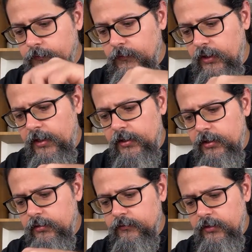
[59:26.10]

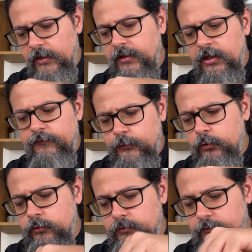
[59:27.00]
Yeah. Enough
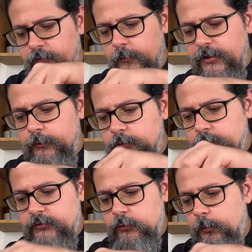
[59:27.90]
for me to
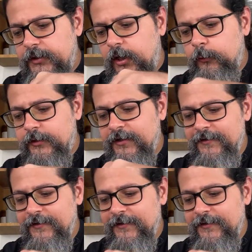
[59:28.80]
scoop it out.